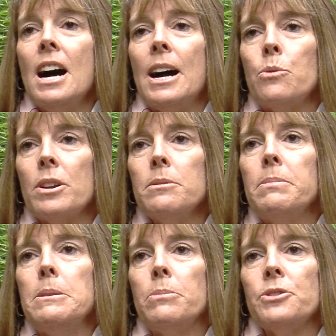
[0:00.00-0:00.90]
I wanted
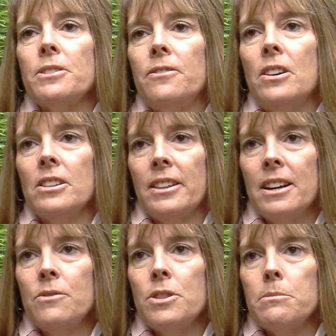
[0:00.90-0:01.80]
people to fall in
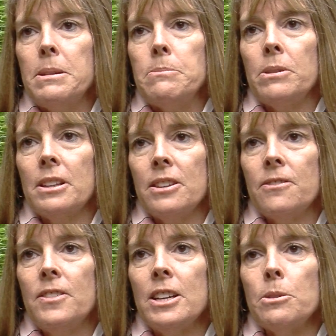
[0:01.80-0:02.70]
love with the people in the
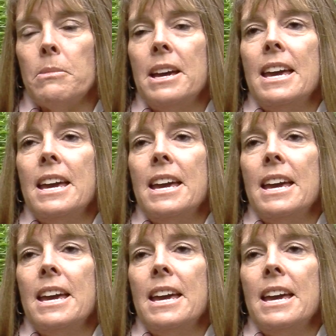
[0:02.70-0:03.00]
film,